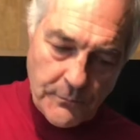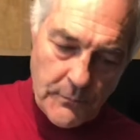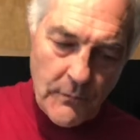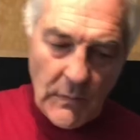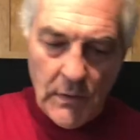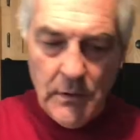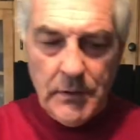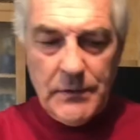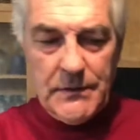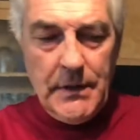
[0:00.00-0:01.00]
You can
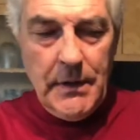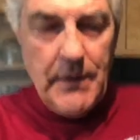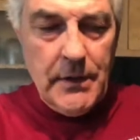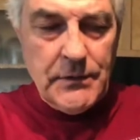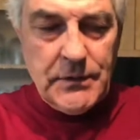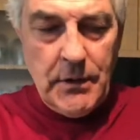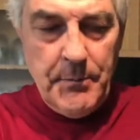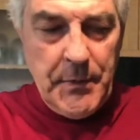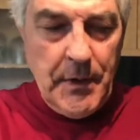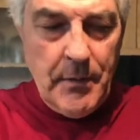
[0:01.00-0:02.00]
see here it's
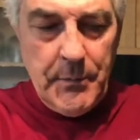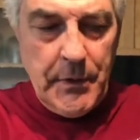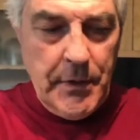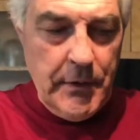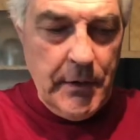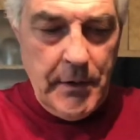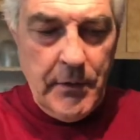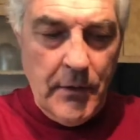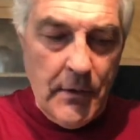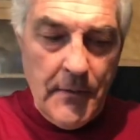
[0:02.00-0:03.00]
clumping up pretty good and
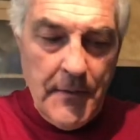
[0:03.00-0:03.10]
all.